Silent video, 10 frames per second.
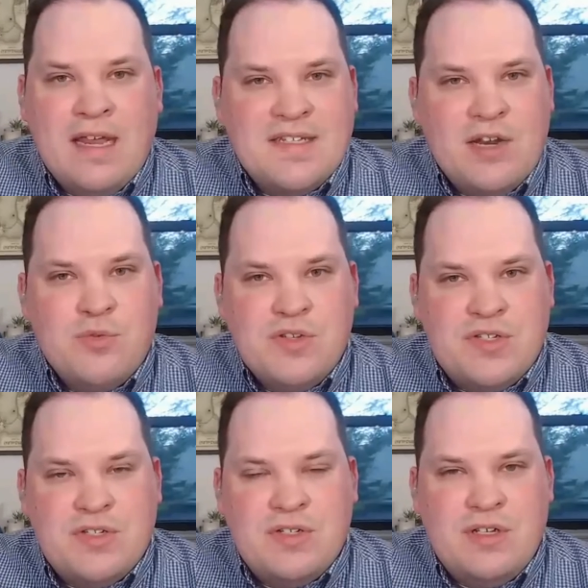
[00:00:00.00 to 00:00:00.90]
and I said it
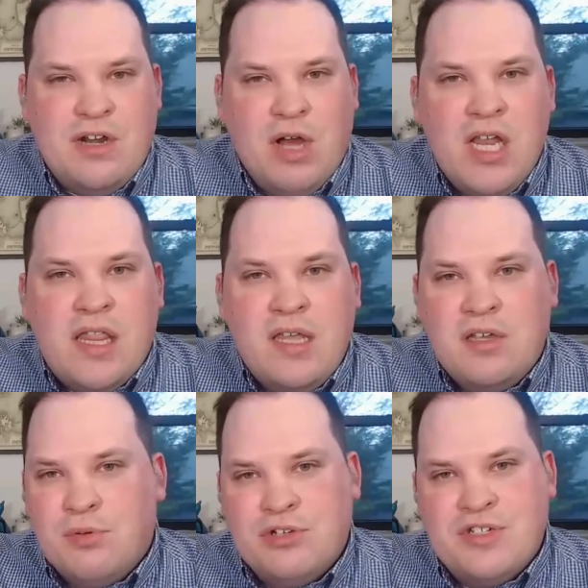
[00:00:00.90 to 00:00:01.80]
was you know
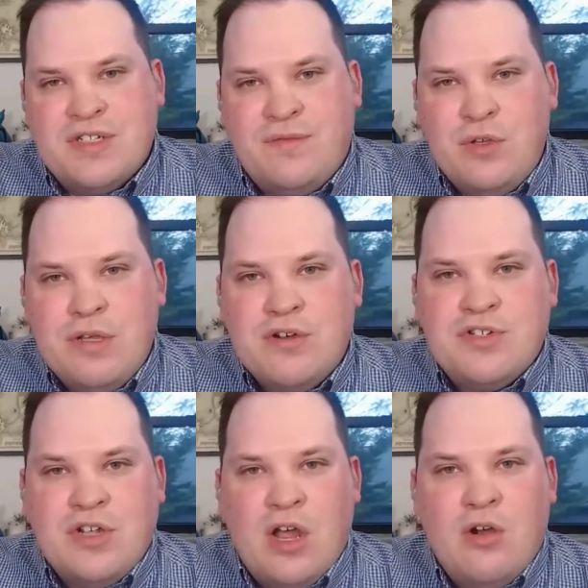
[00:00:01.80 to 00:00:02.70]
unthinkable just a few
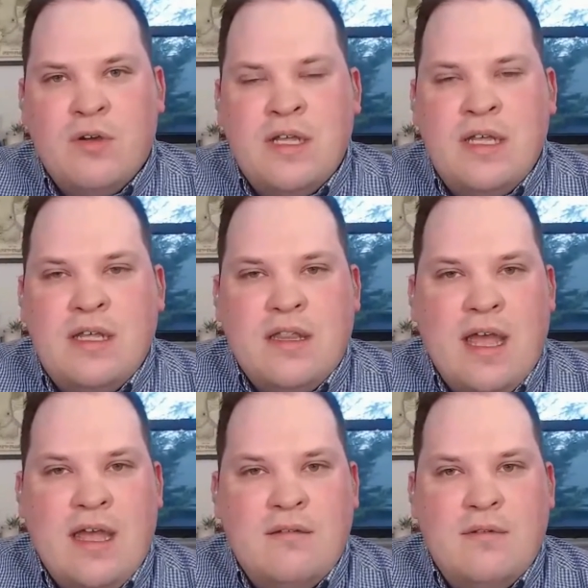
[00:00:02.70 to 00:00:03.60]
years ago
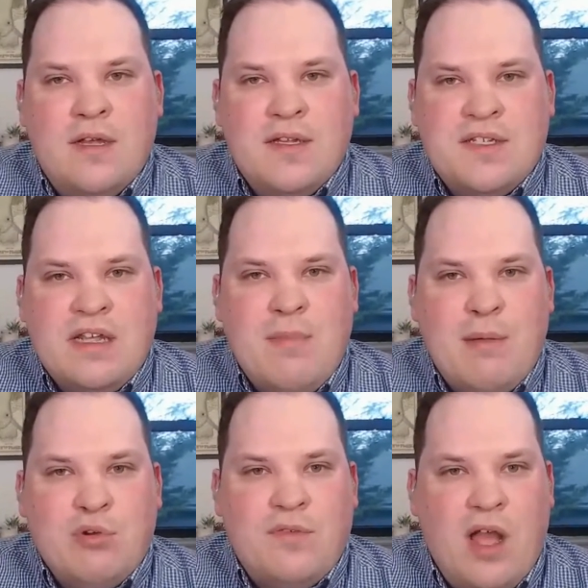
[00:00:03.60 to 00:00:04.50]
that a
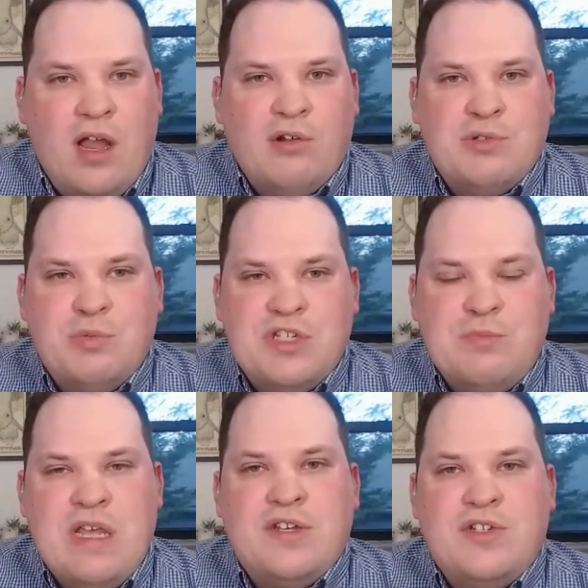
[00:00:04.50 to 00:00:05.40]
sitting member of Congress
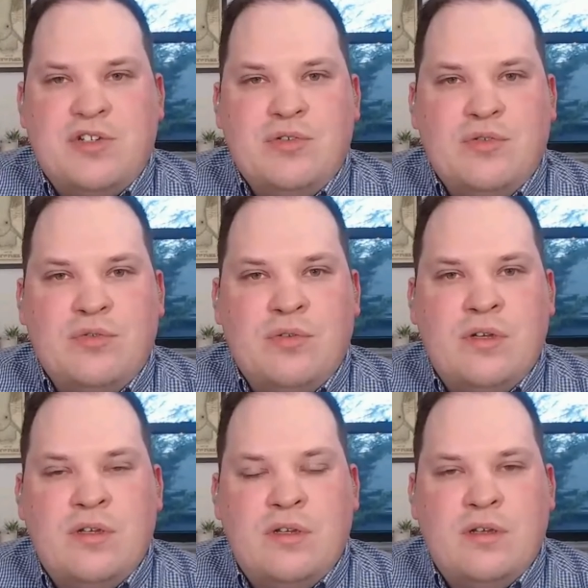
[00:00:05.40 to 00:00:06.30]
would speak
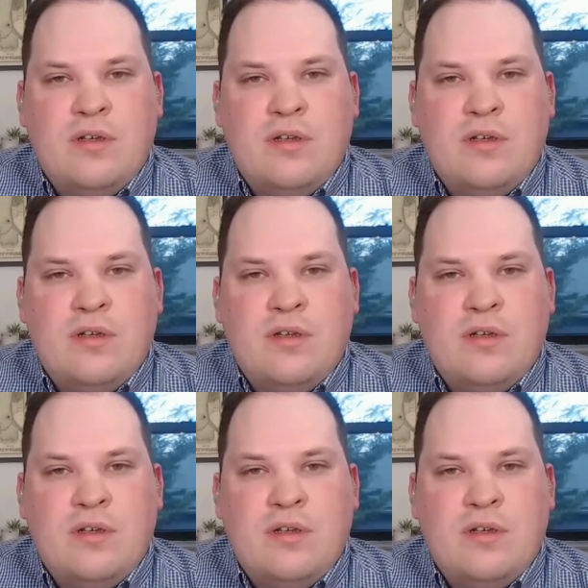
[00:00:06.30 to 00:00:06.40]
to